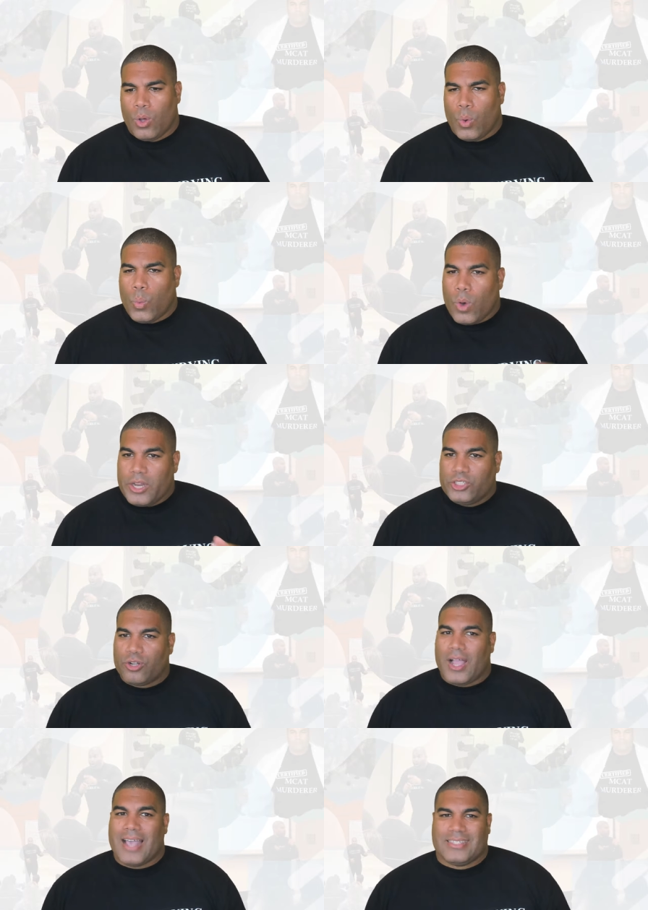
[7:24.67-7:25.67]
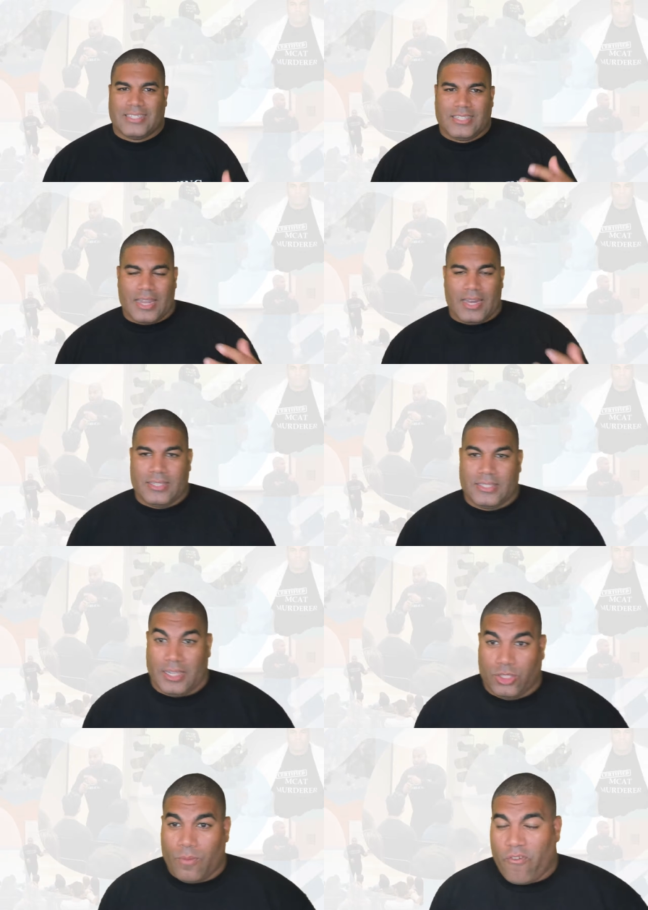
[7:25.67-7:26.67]
what is your guys'
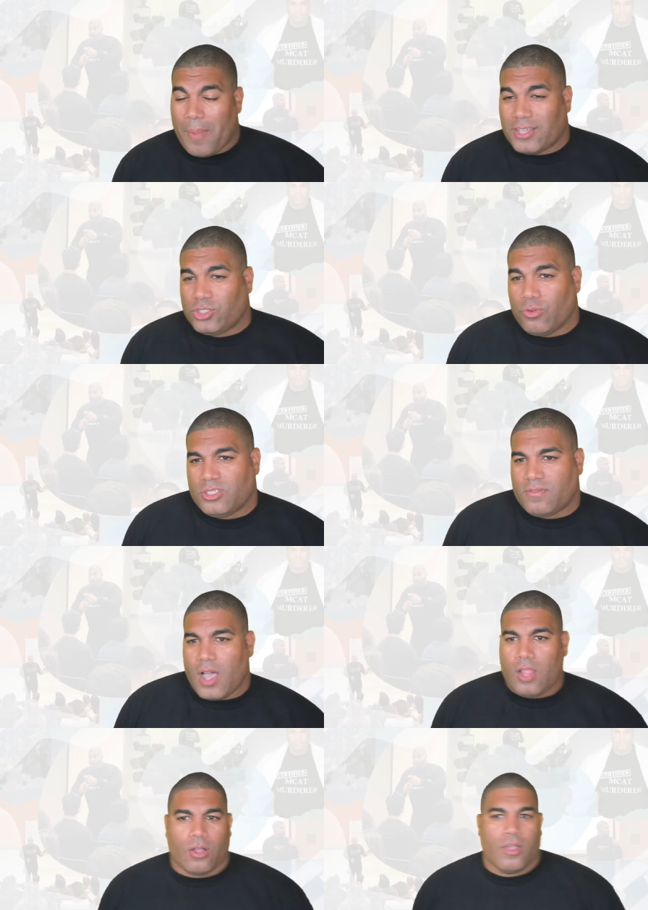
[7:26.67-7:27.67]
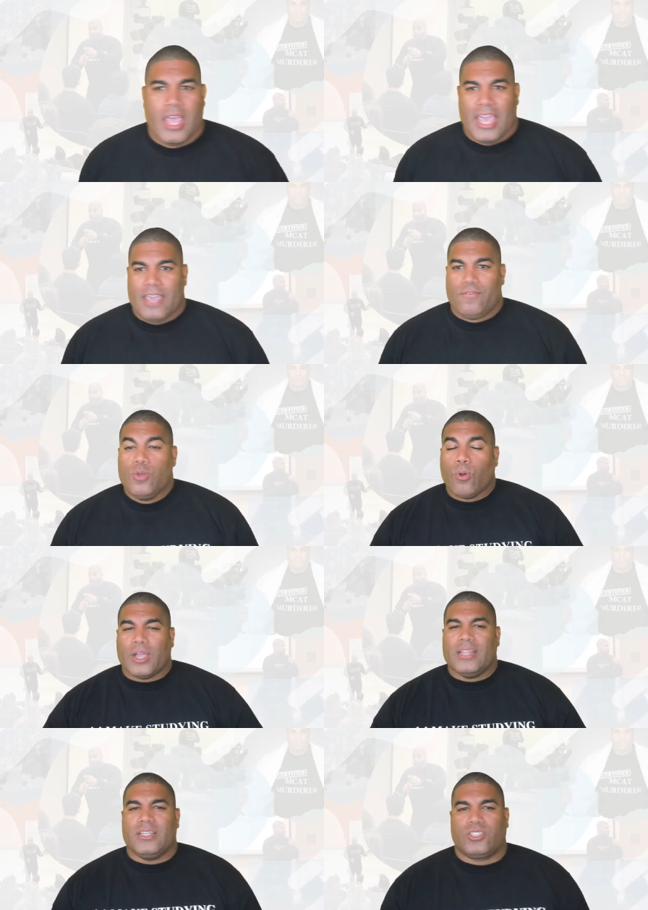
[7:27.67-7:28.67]
tendency? So, for my students of color, if you were
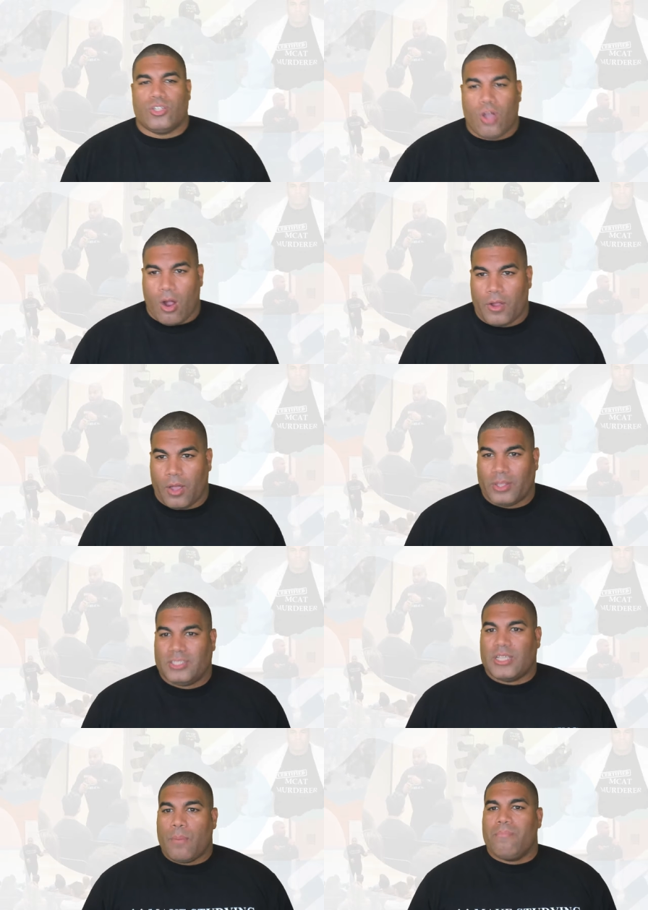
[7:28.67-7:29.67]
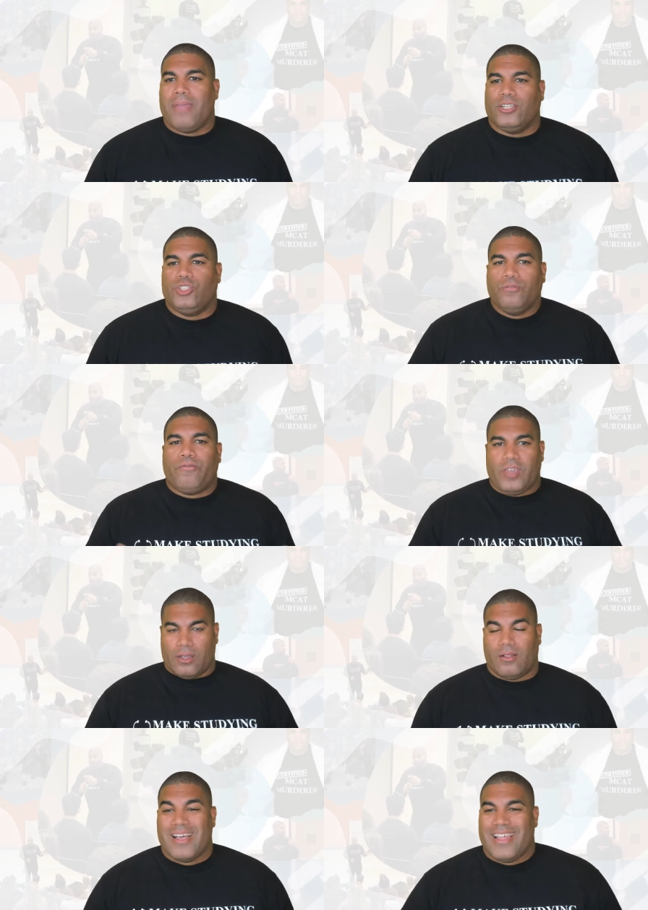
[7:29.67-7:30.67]
in this scenario and someone made you
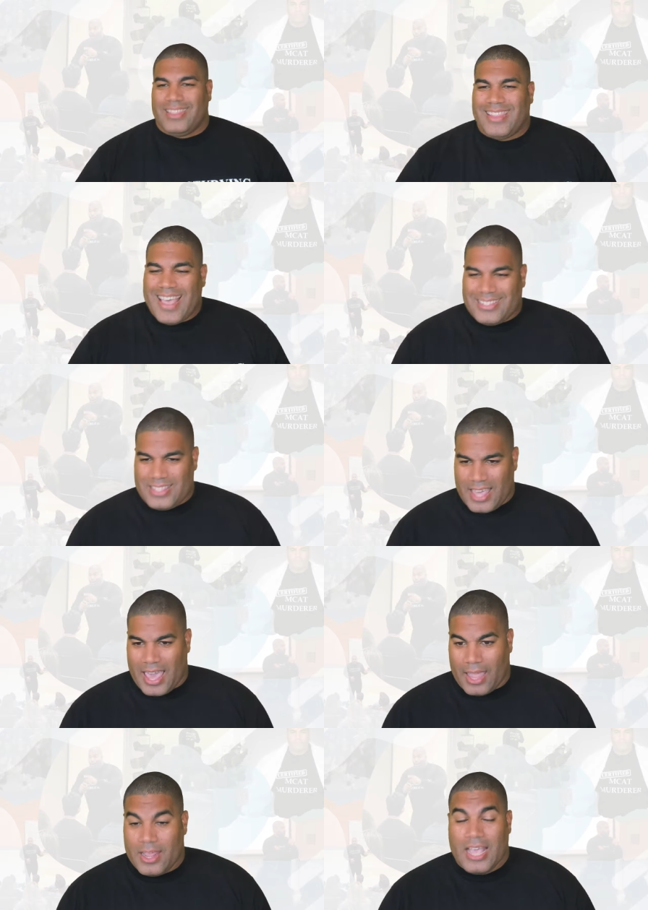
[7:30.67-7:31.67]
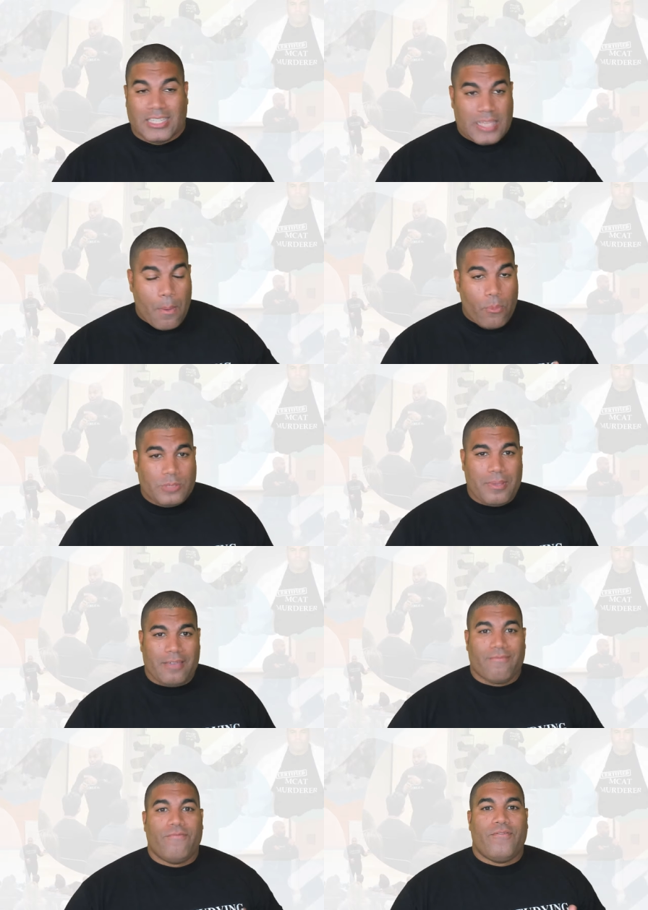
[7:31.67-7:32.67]
feel less than, someone was
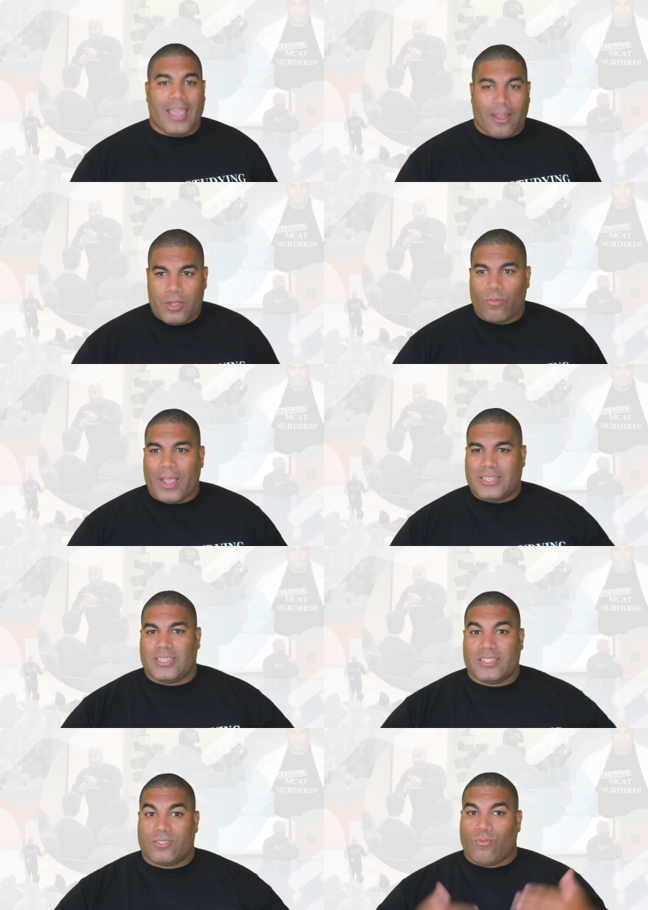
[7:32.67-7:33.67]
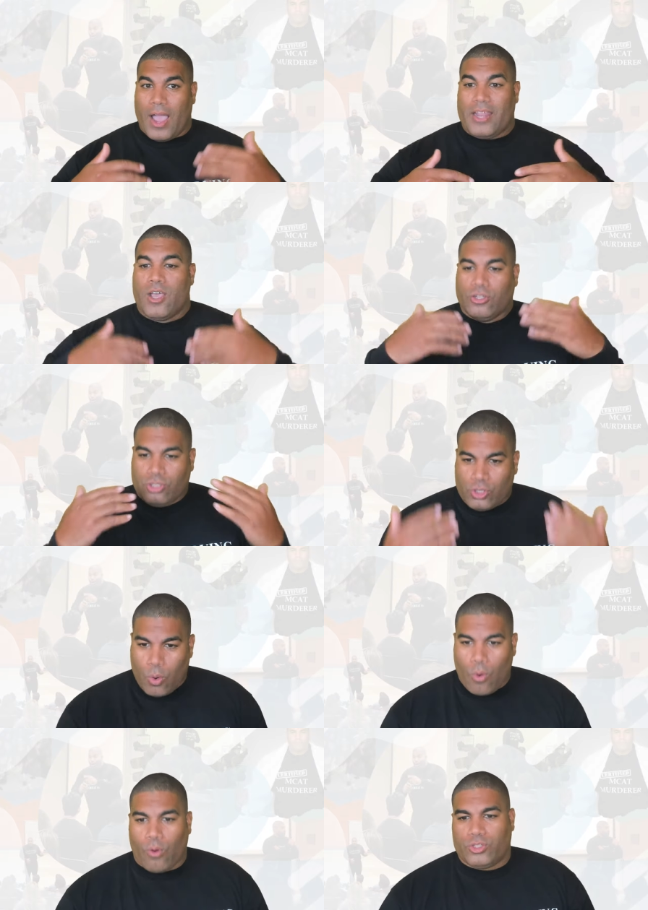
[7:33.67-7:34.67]
being very racist, right,
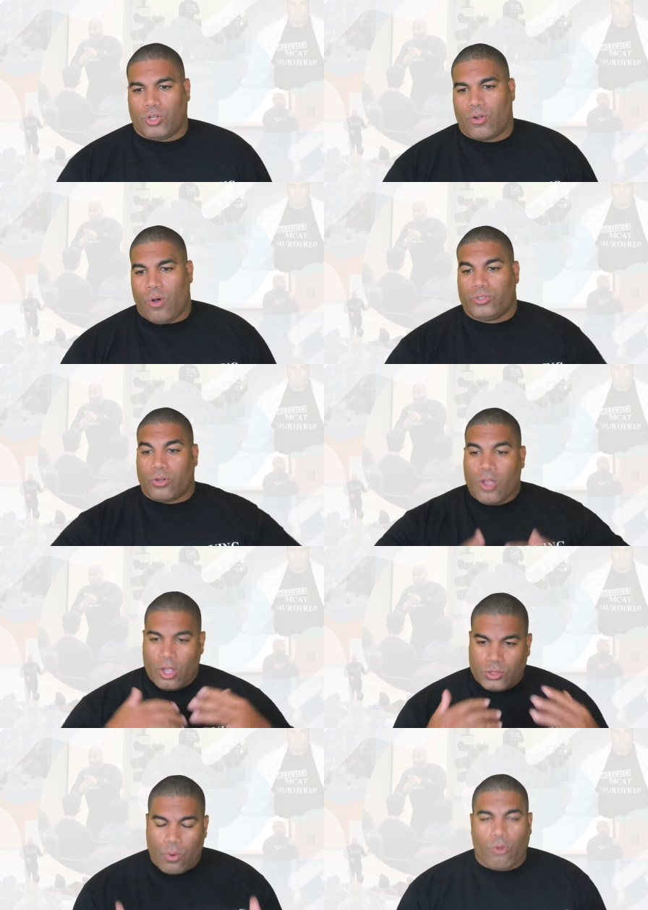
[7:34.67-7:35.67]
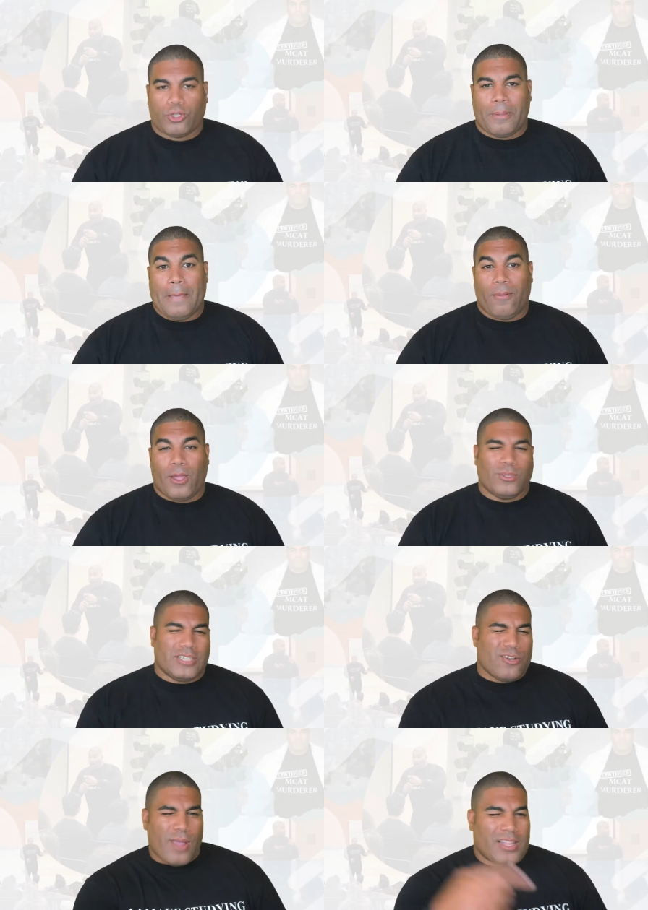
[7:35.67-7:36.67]
towards your culture, towards your people, and was
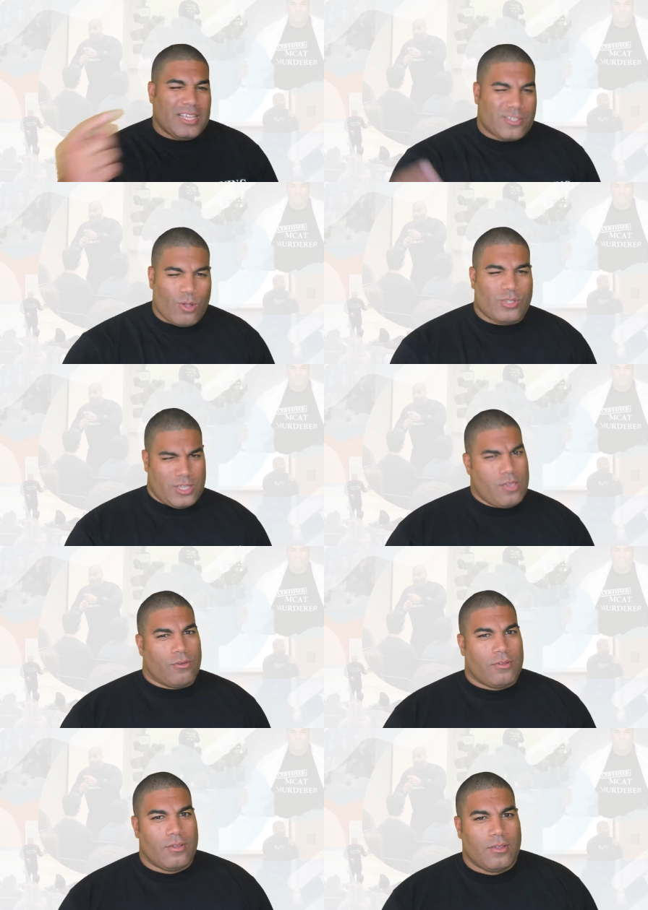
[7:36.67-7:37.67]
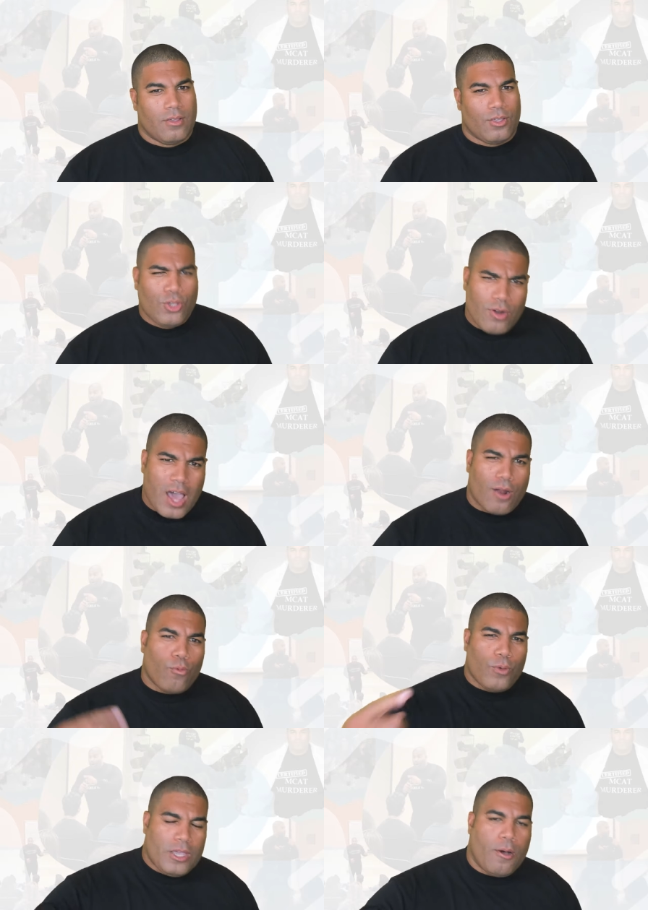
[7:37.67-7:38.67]
indirectly insulting you, you're not a
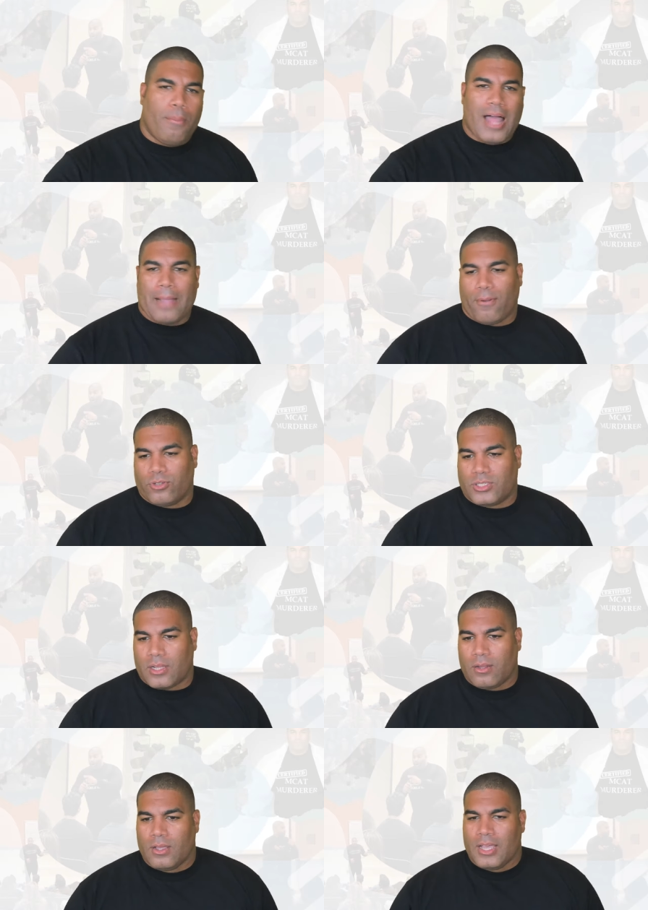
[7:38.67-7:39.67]
real black person.